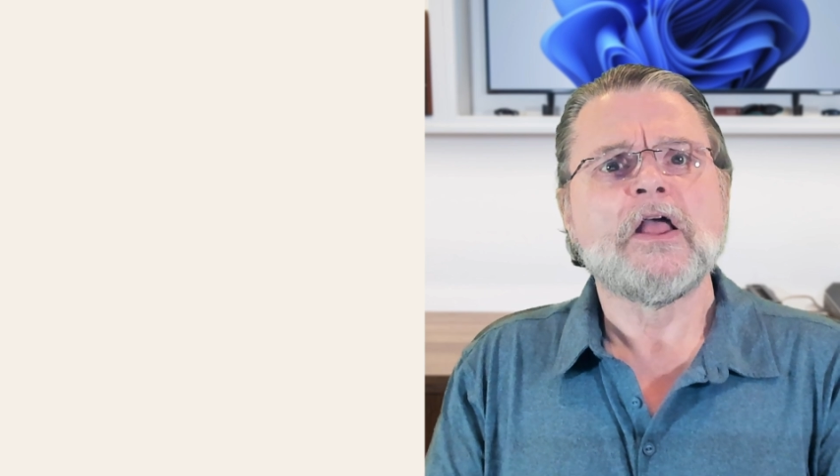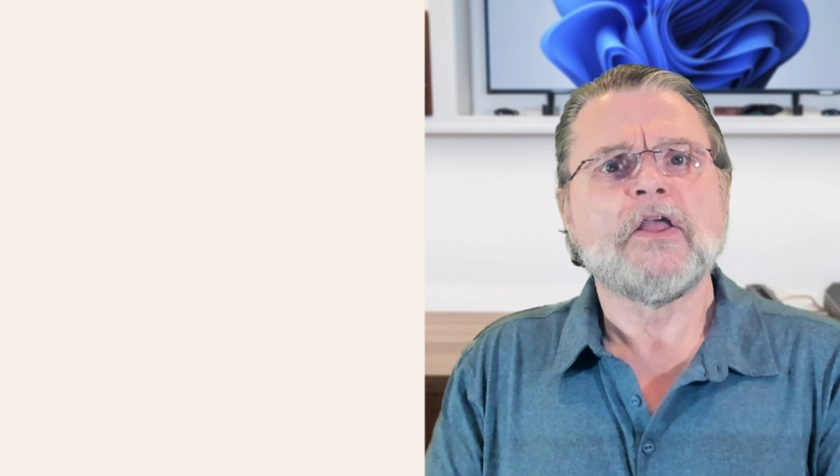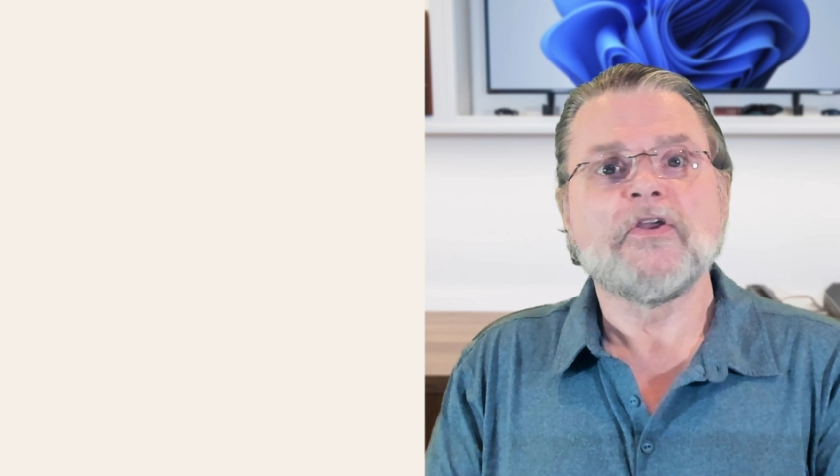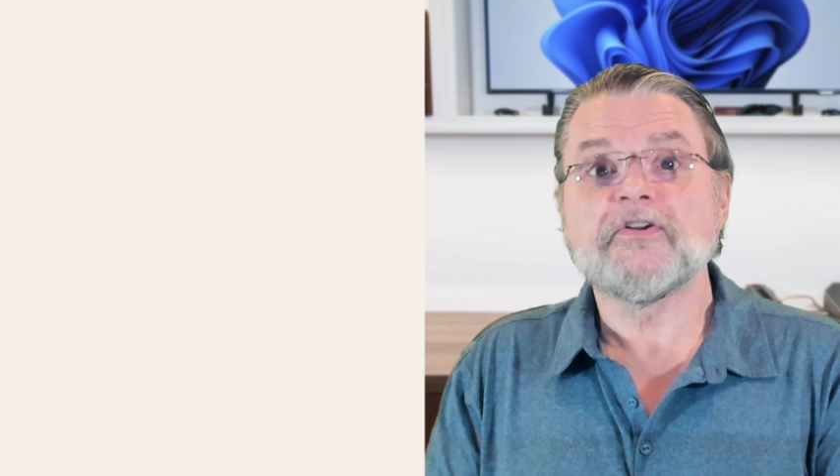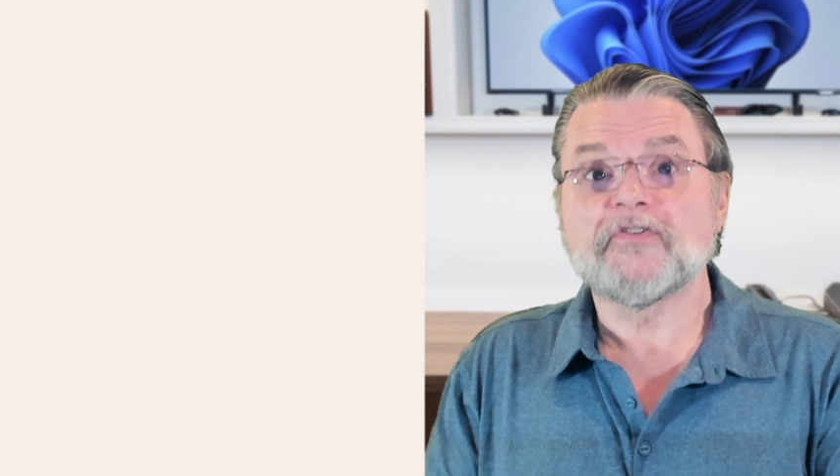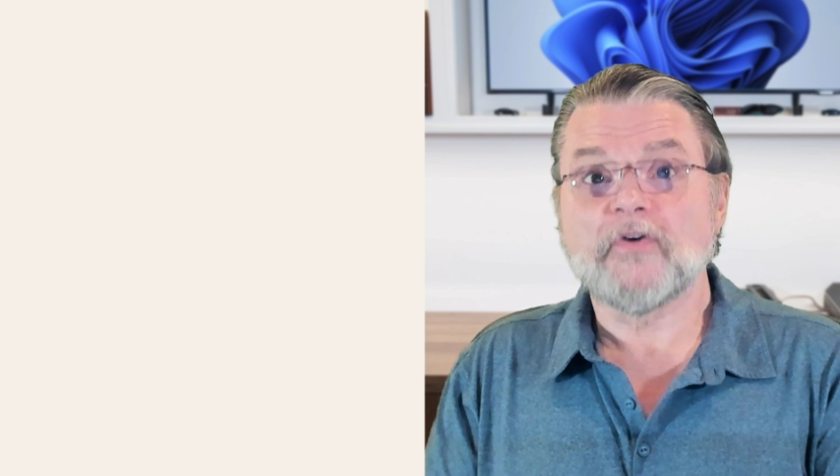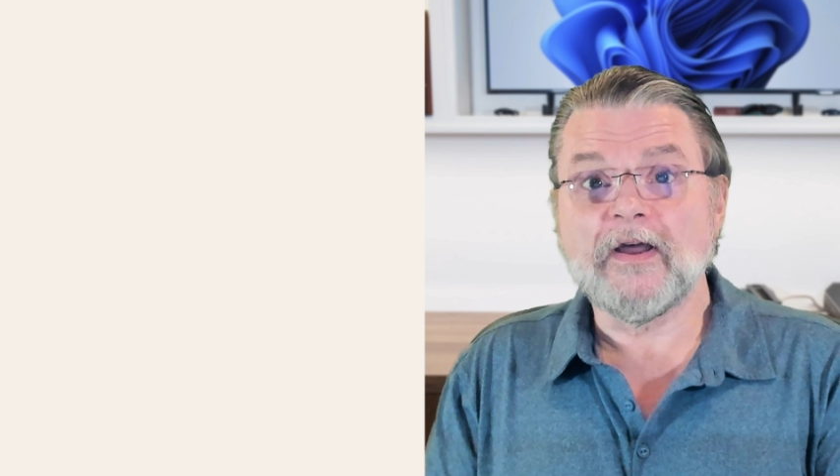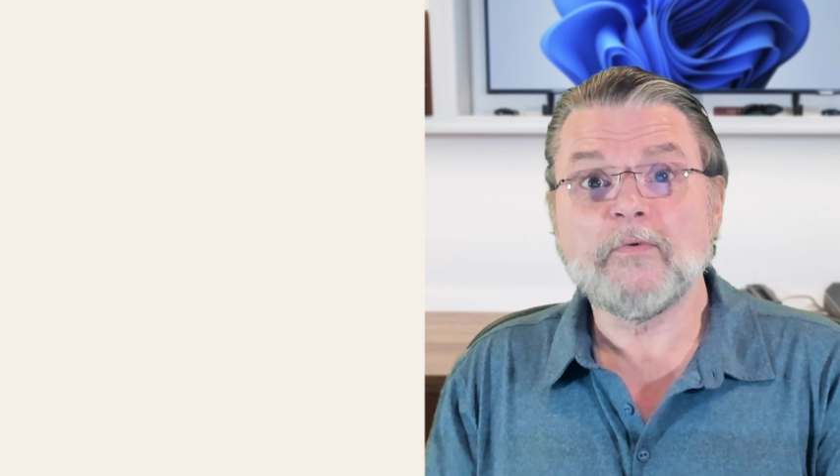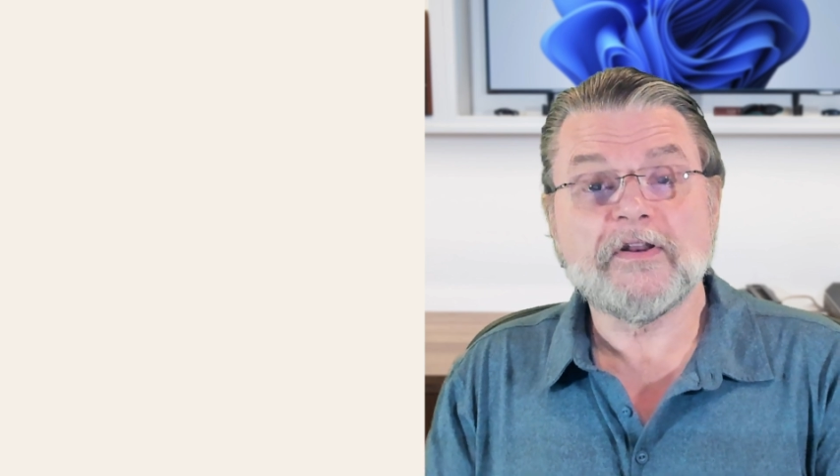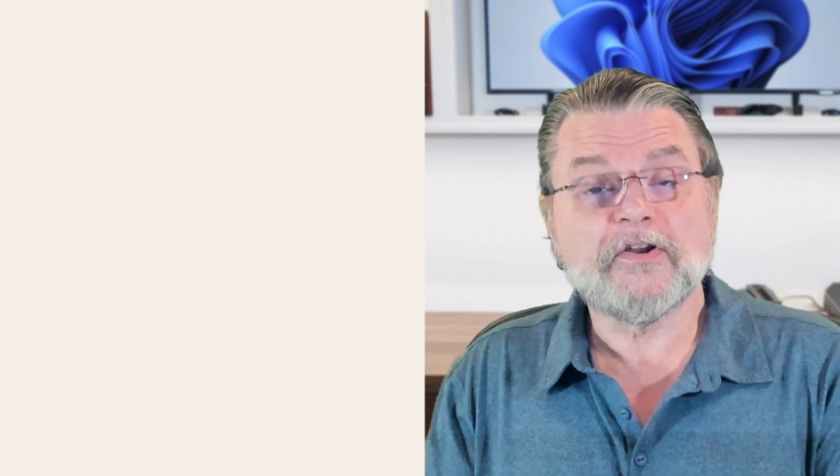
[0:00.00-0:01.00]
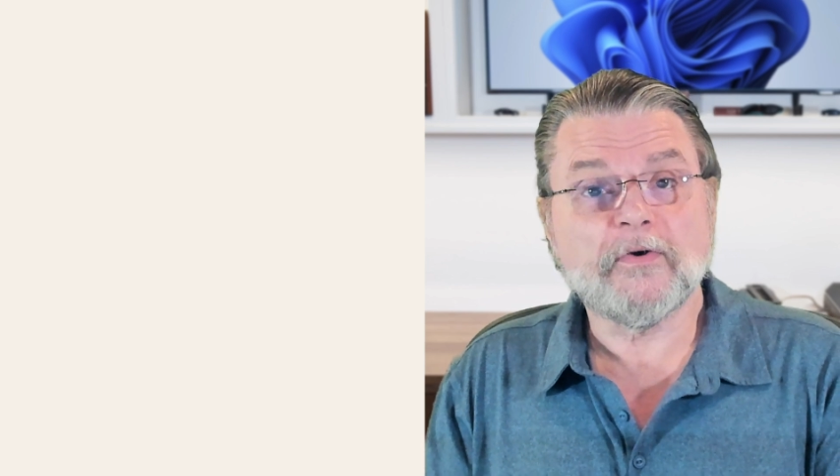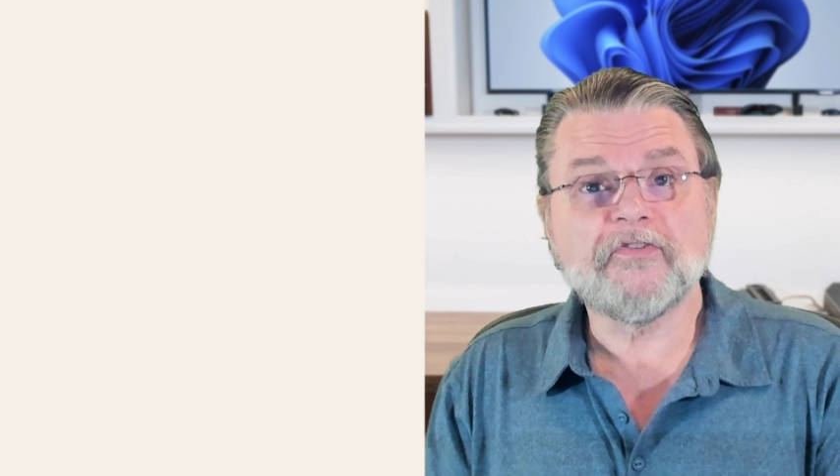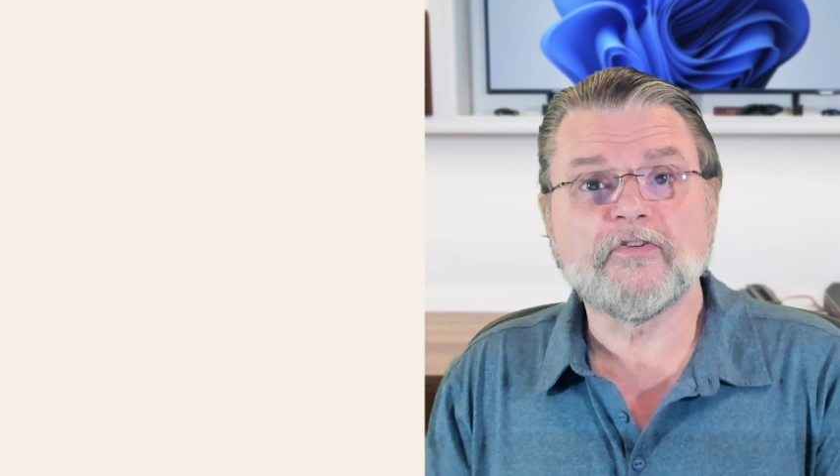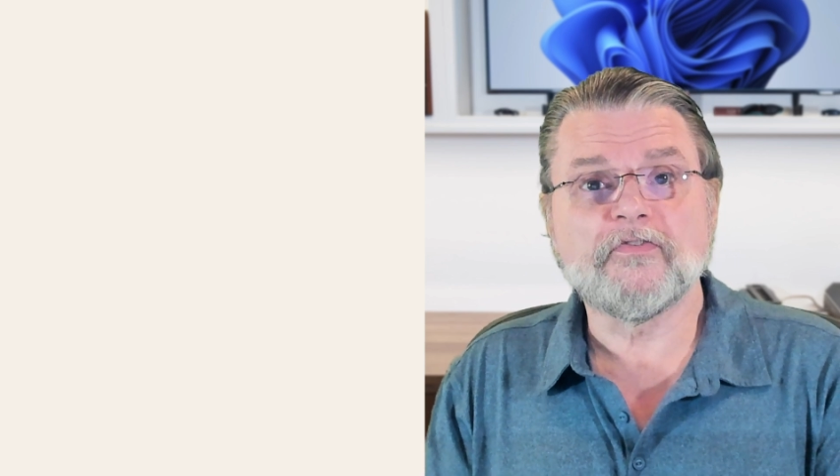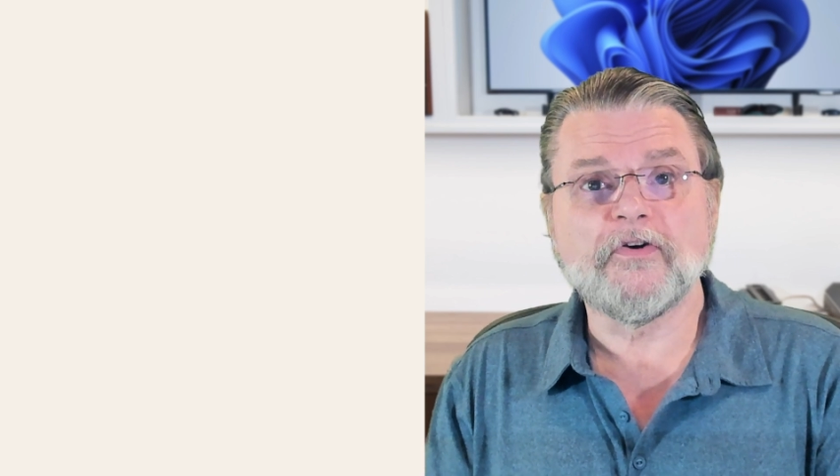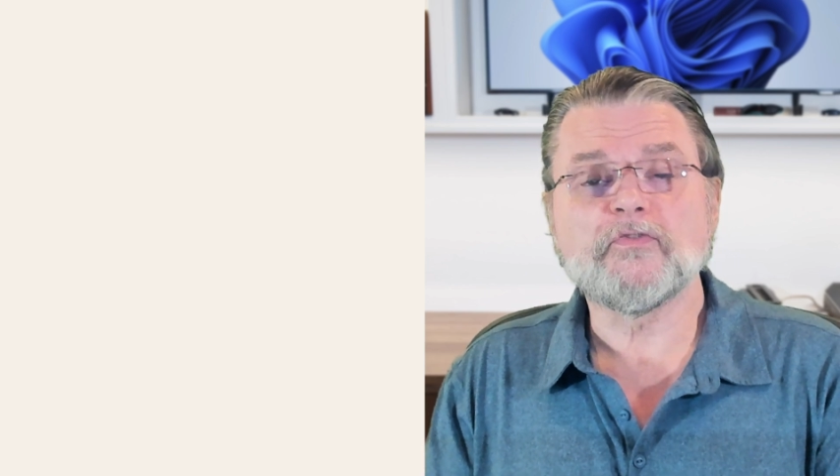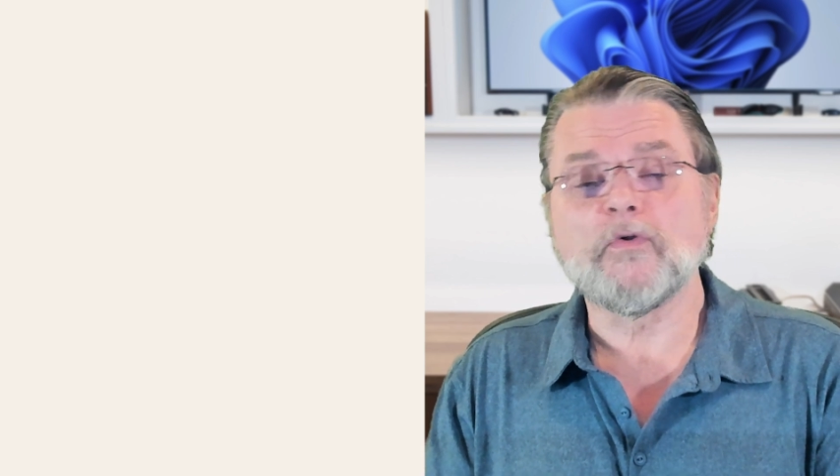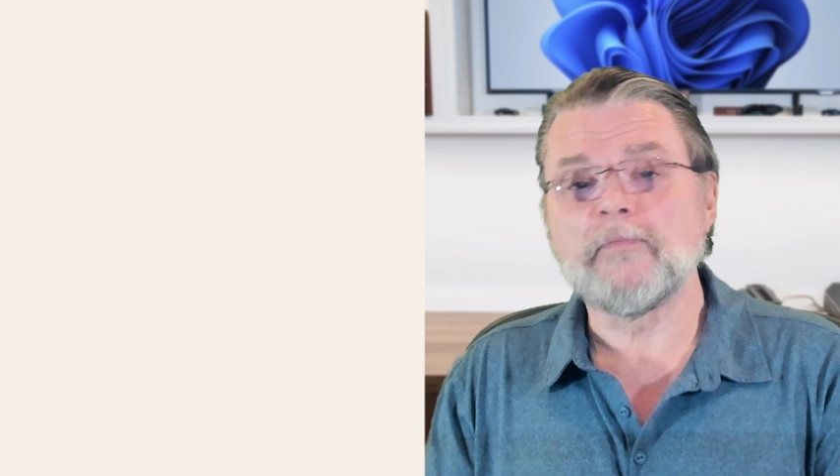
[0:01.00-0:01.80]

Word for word: You could try to increase the virtual